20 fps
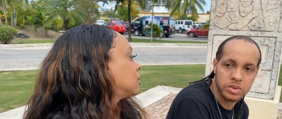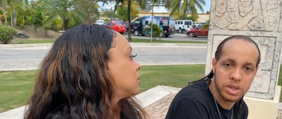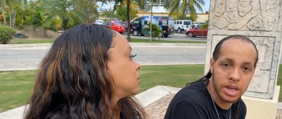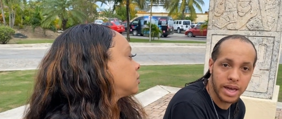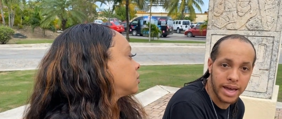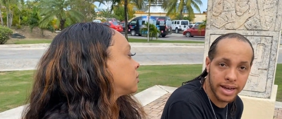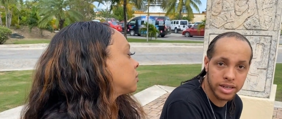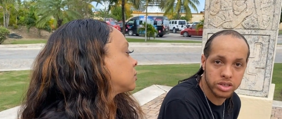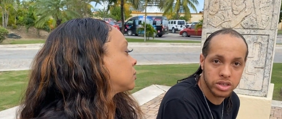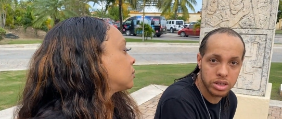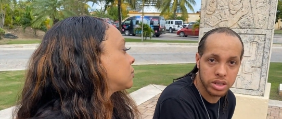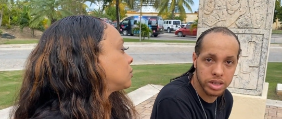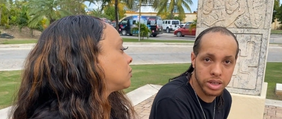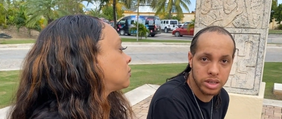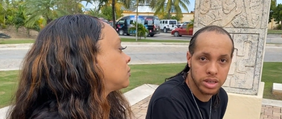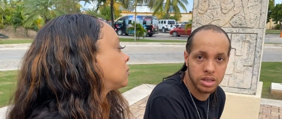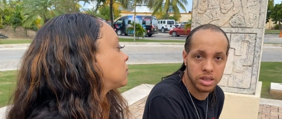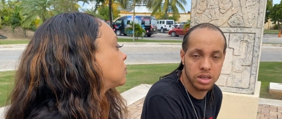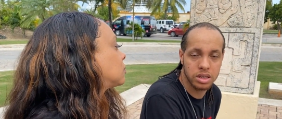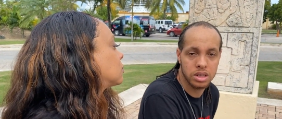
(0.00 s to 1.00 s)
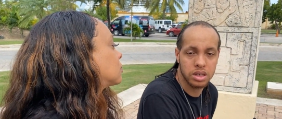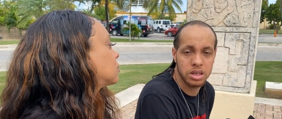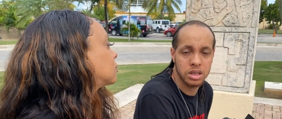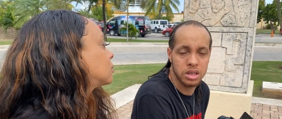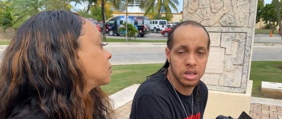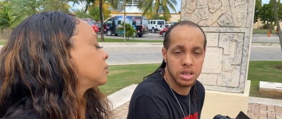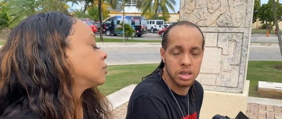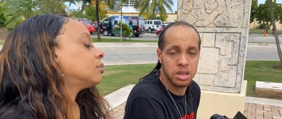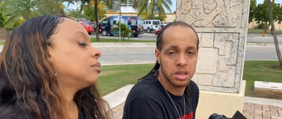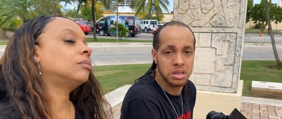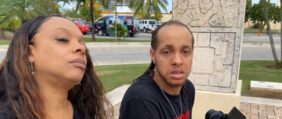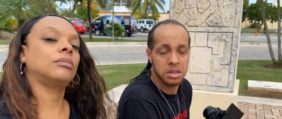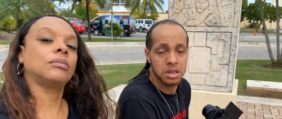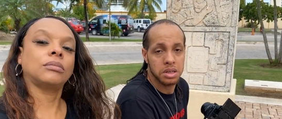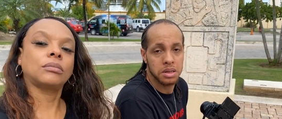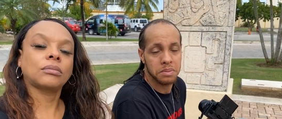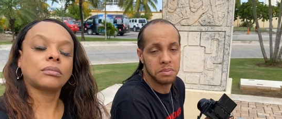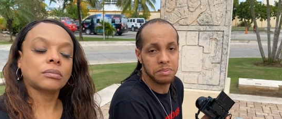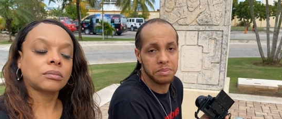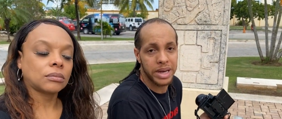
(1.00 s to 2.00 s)
Speaker 1: actually,
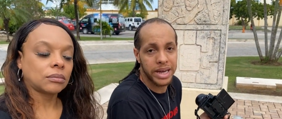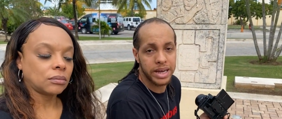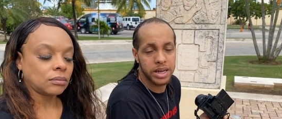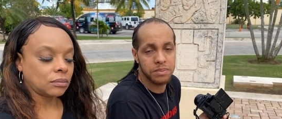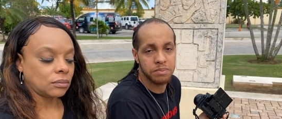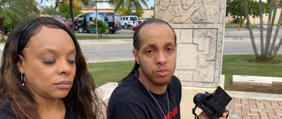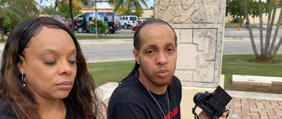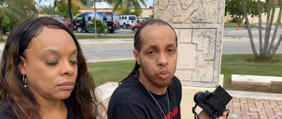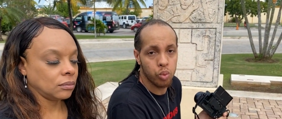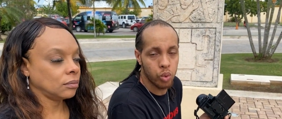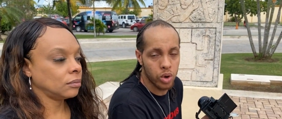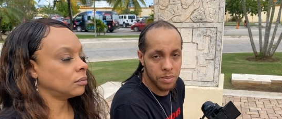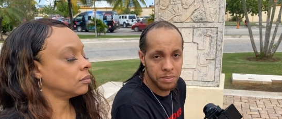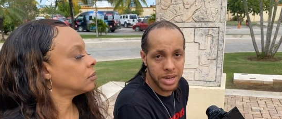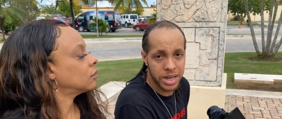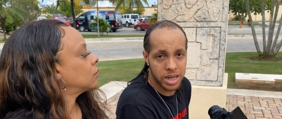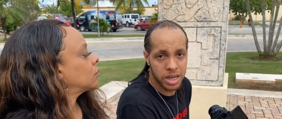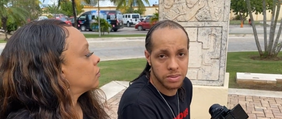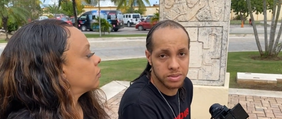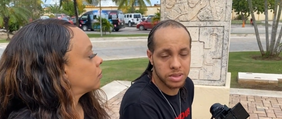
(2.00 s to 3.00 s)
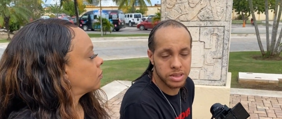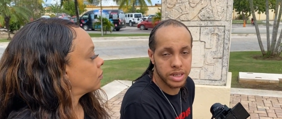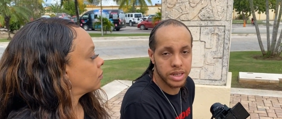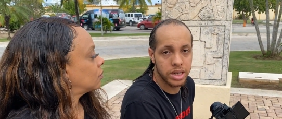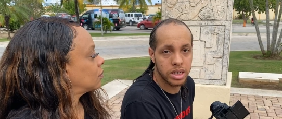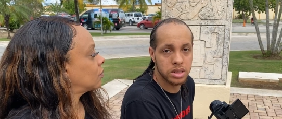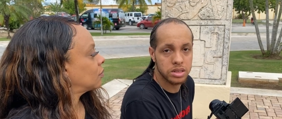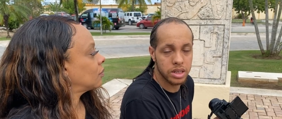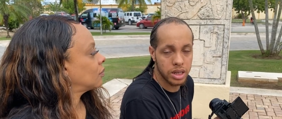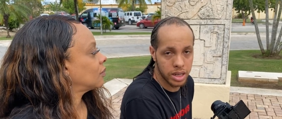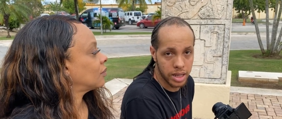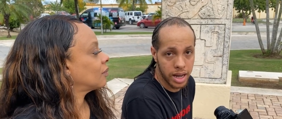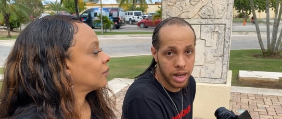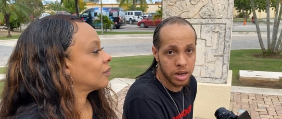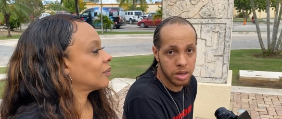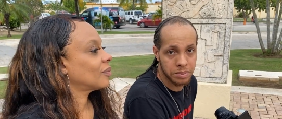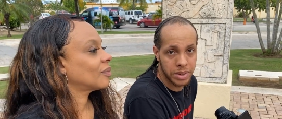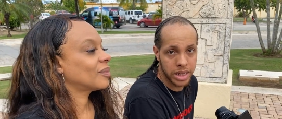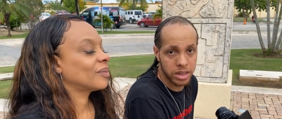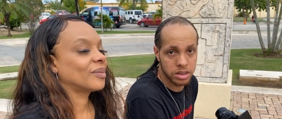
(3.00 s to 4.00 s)
they went back upstairs and got a
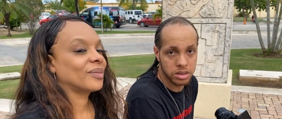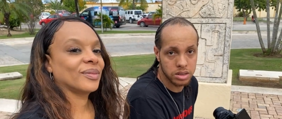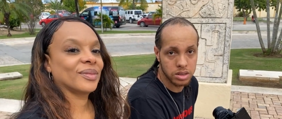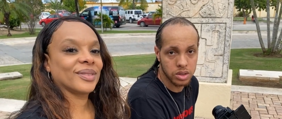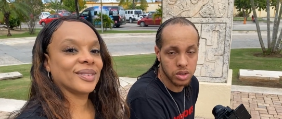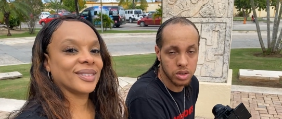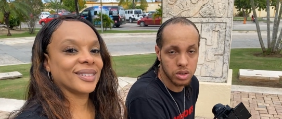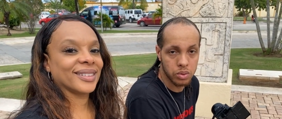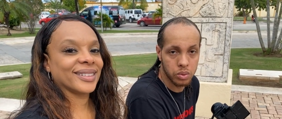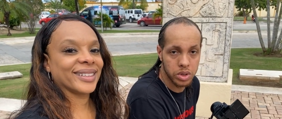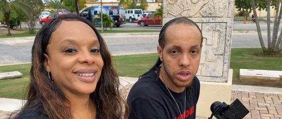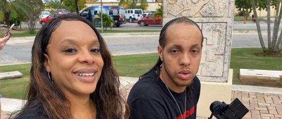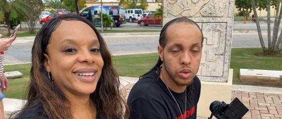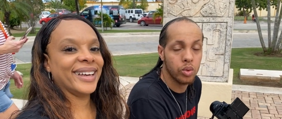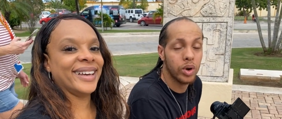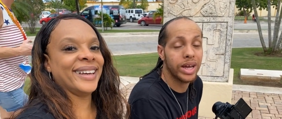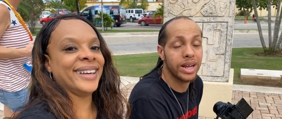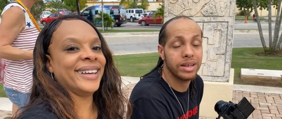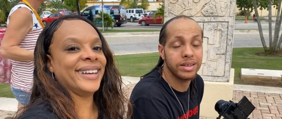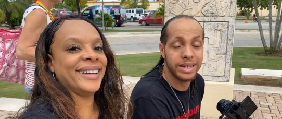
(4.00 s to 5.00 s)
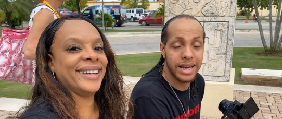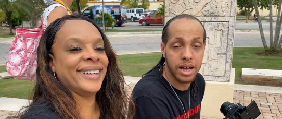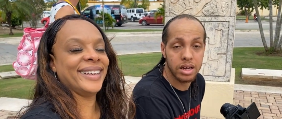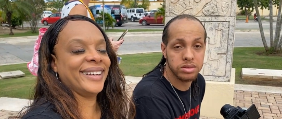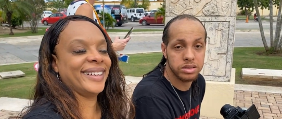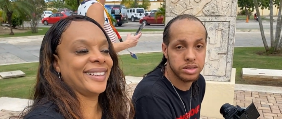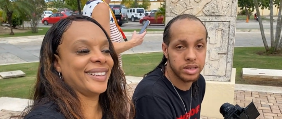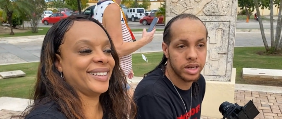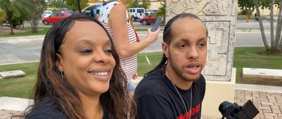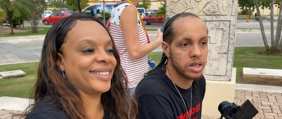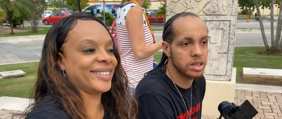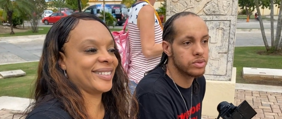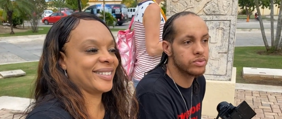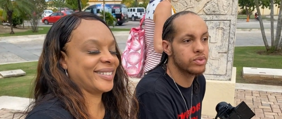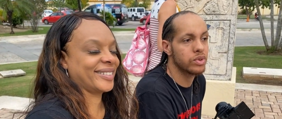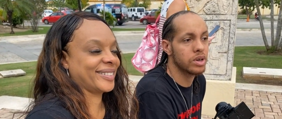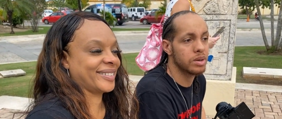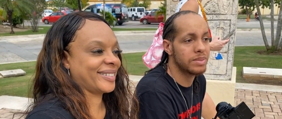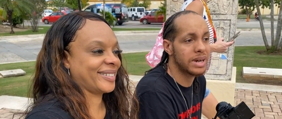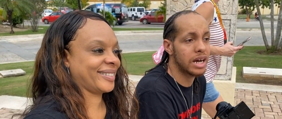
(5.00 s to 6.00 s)
business. We were downstairs for
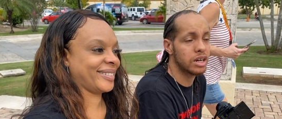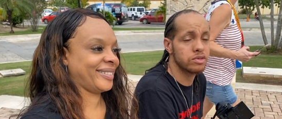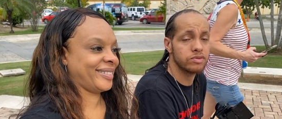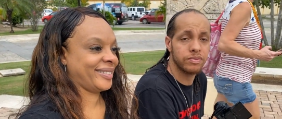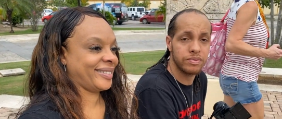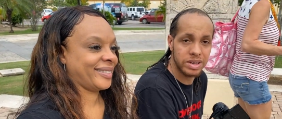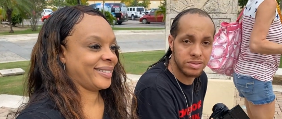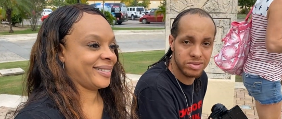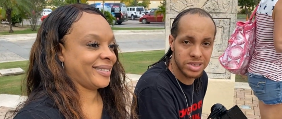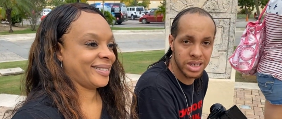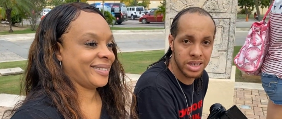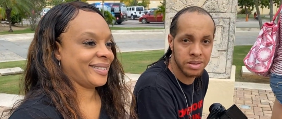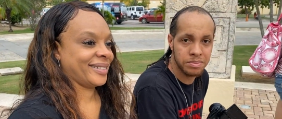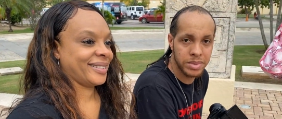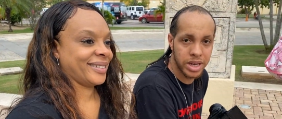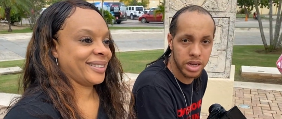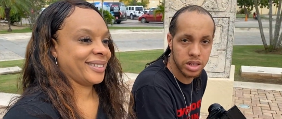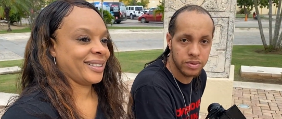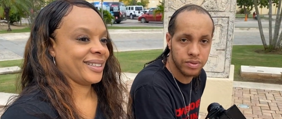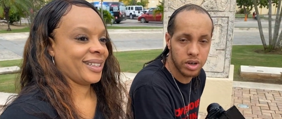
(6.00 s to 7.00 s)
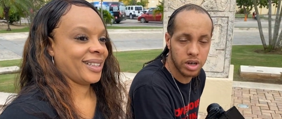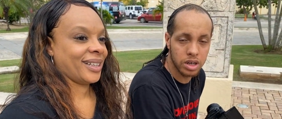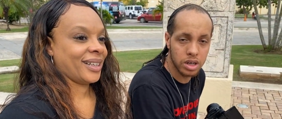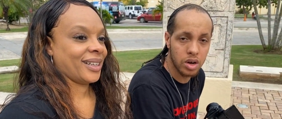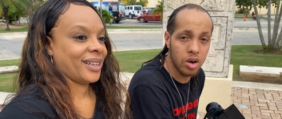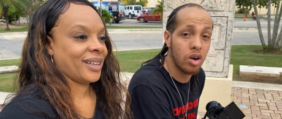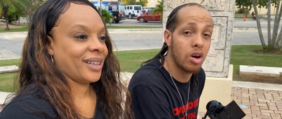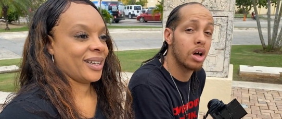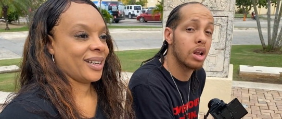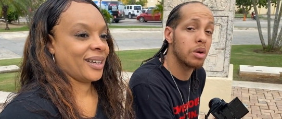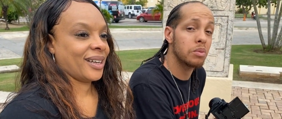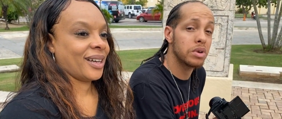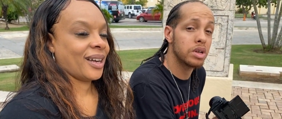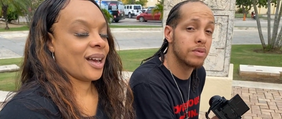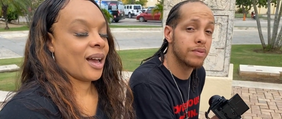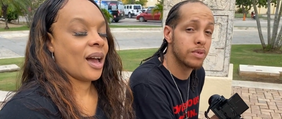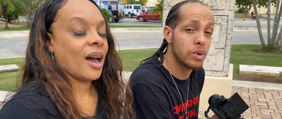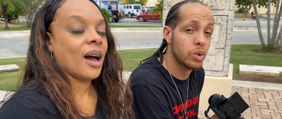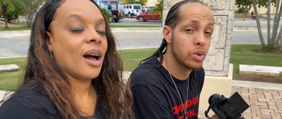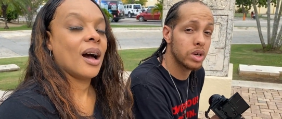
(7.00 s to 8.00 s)
about fifteen minutes for her to go all over the
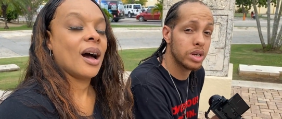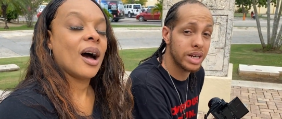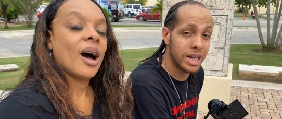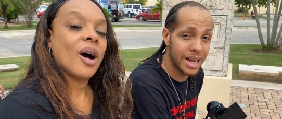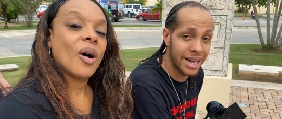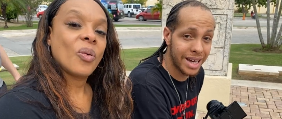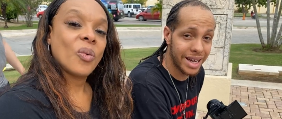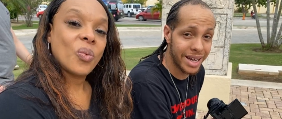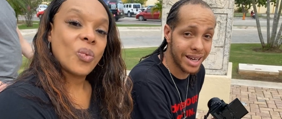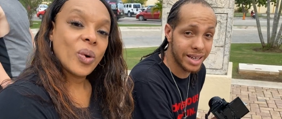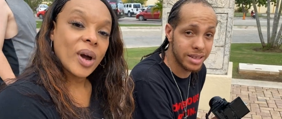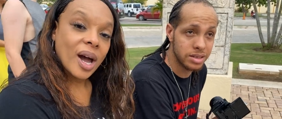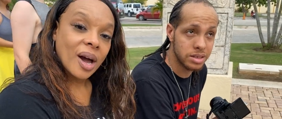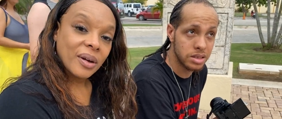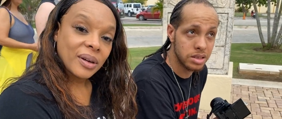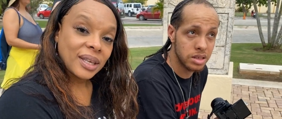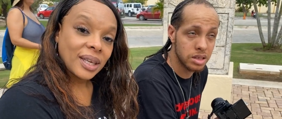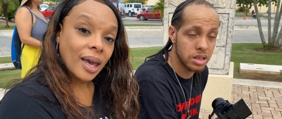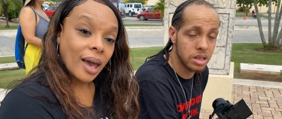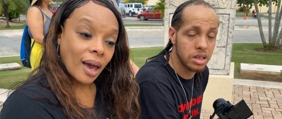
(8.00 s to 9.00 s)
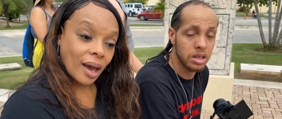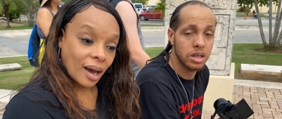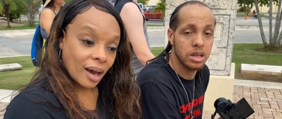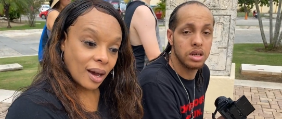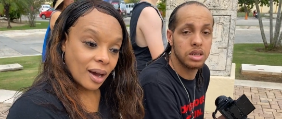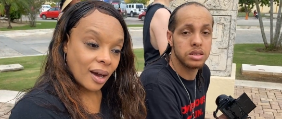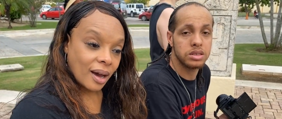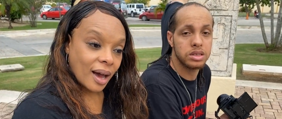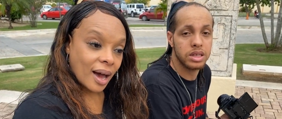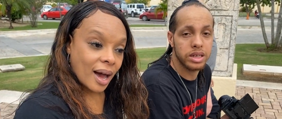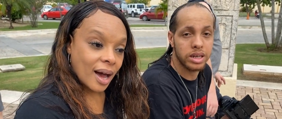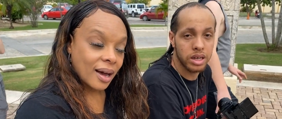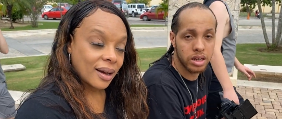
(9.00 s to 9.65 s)
floor nine well, yeah. to get